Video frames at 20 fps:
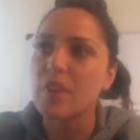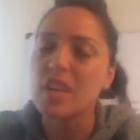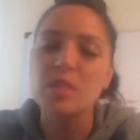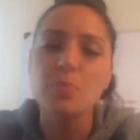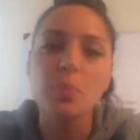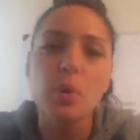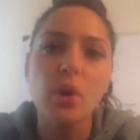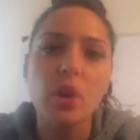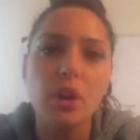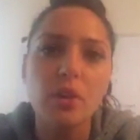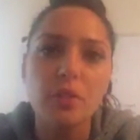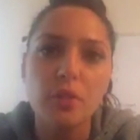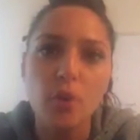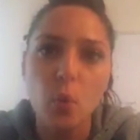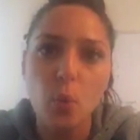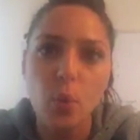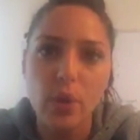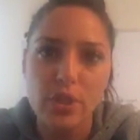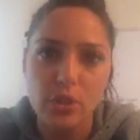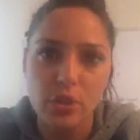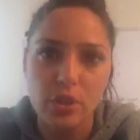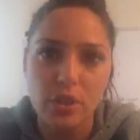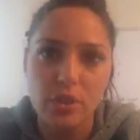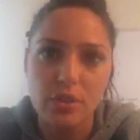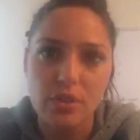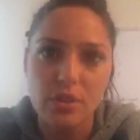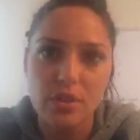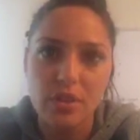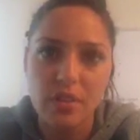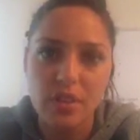Facebook are for
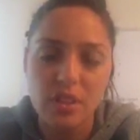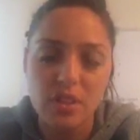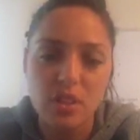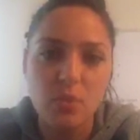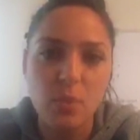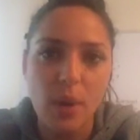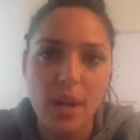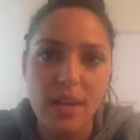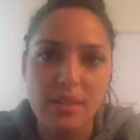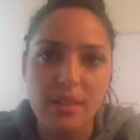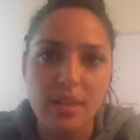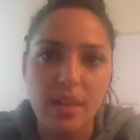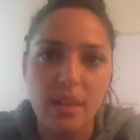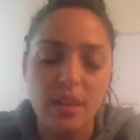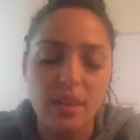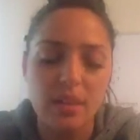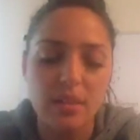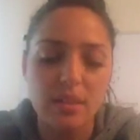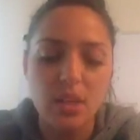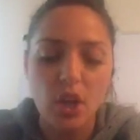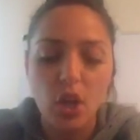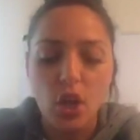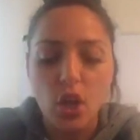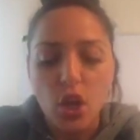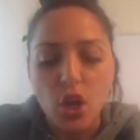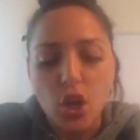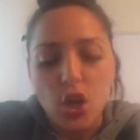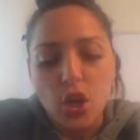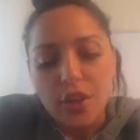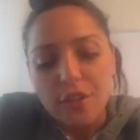wishers. And this is why I say this
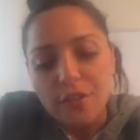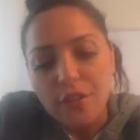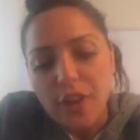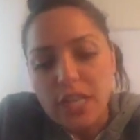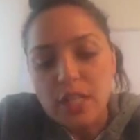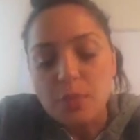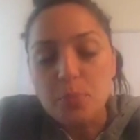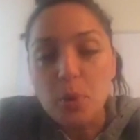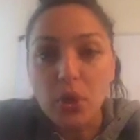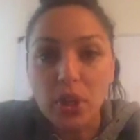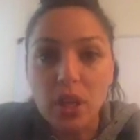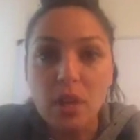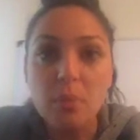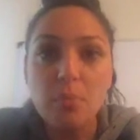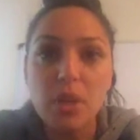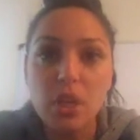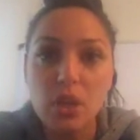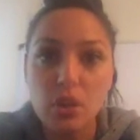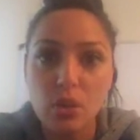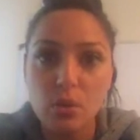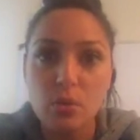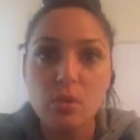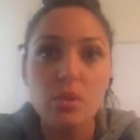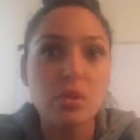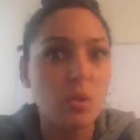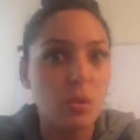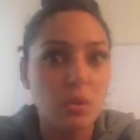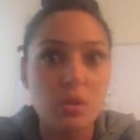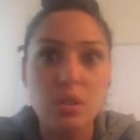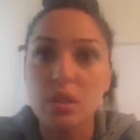Facebook can be
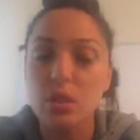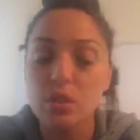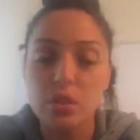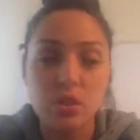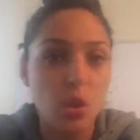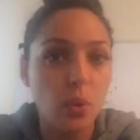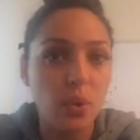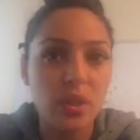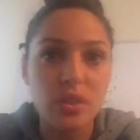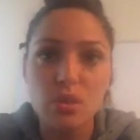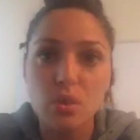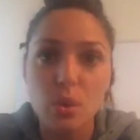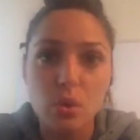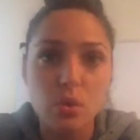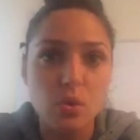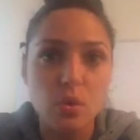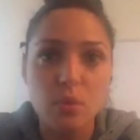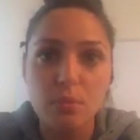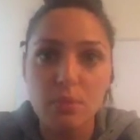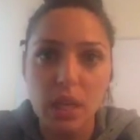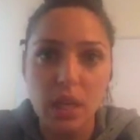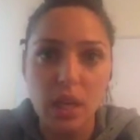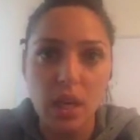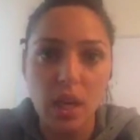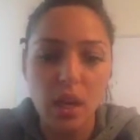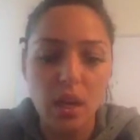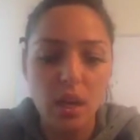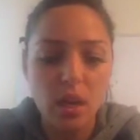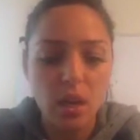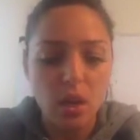used, so, so can social
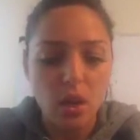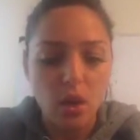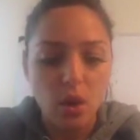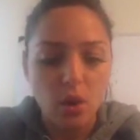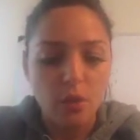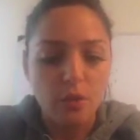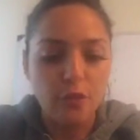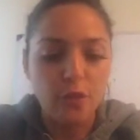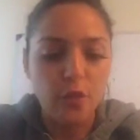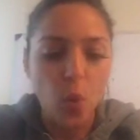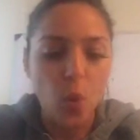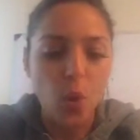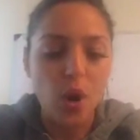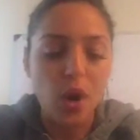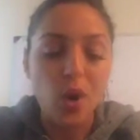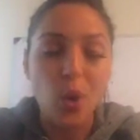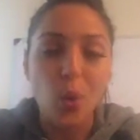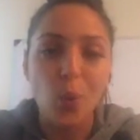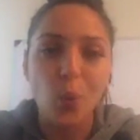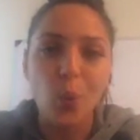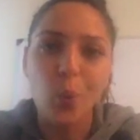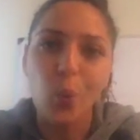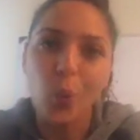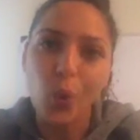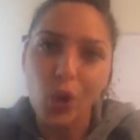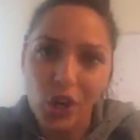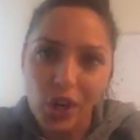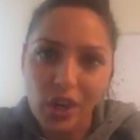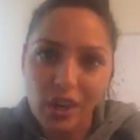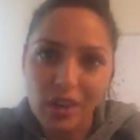media, for
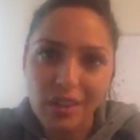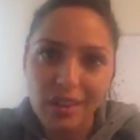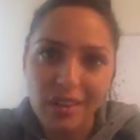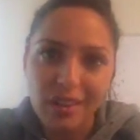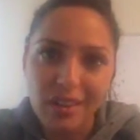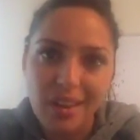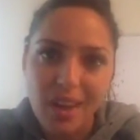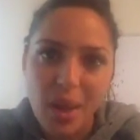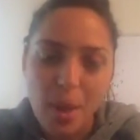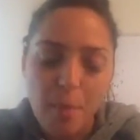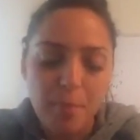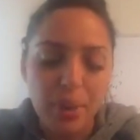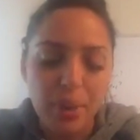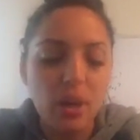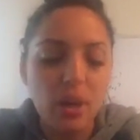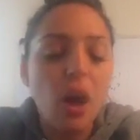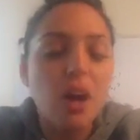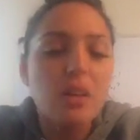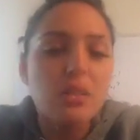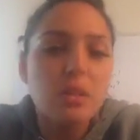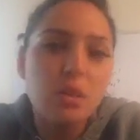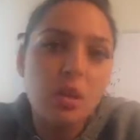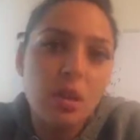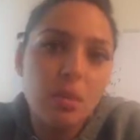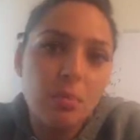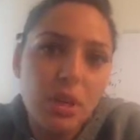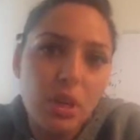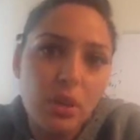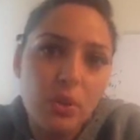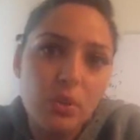work, but it also
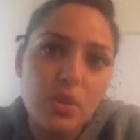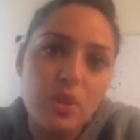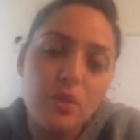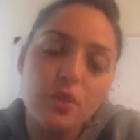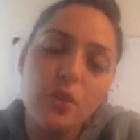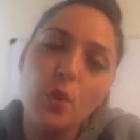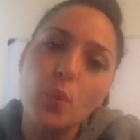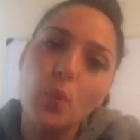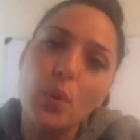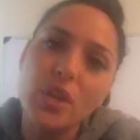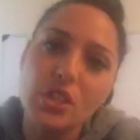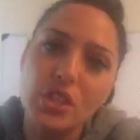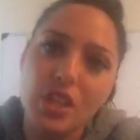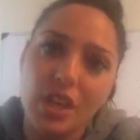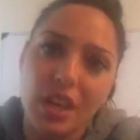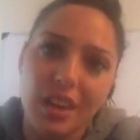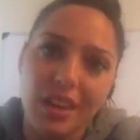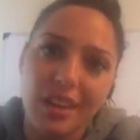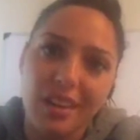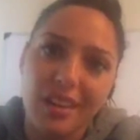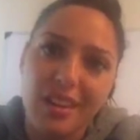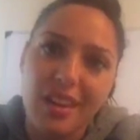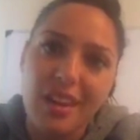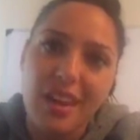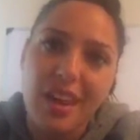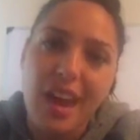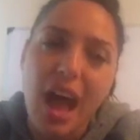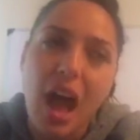can be used for wishing.